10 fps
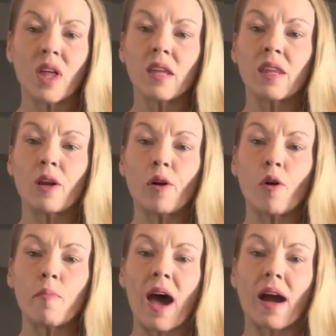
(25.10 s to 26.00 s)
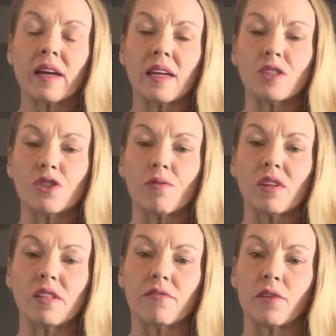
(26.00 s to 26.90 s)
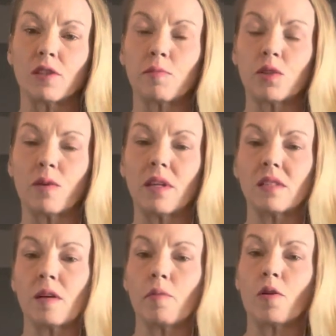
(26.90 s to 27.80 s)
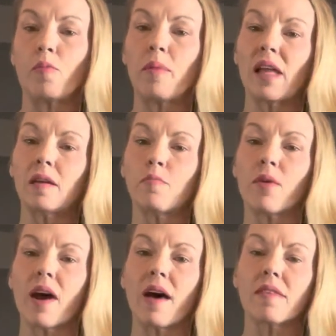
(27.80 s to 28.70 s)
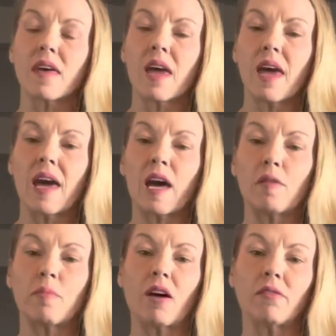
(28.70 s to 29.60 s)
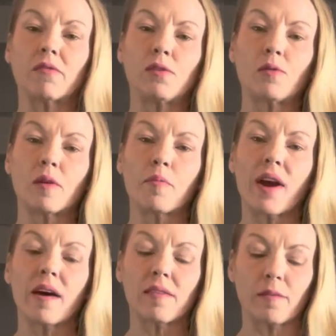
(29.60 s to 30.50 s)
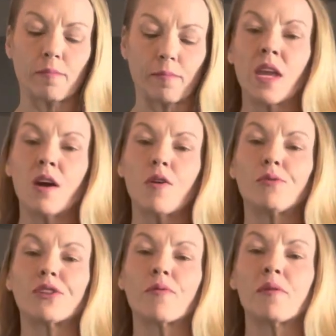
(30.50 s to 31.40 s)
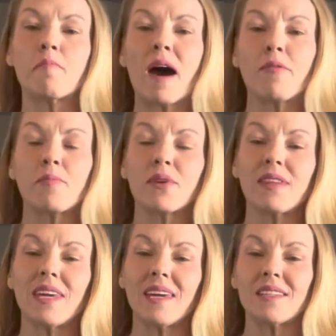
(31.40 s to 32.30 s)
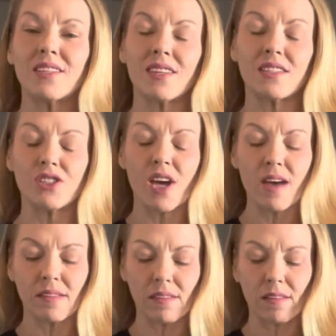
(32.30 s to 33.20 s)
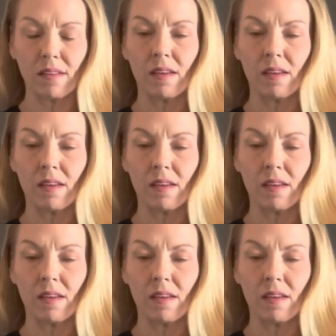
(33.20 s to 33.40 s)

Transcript: Then I'll go back and show the difference between a typical belly breath and pelvic floor breath. We'll start with mouth breathing into the chest.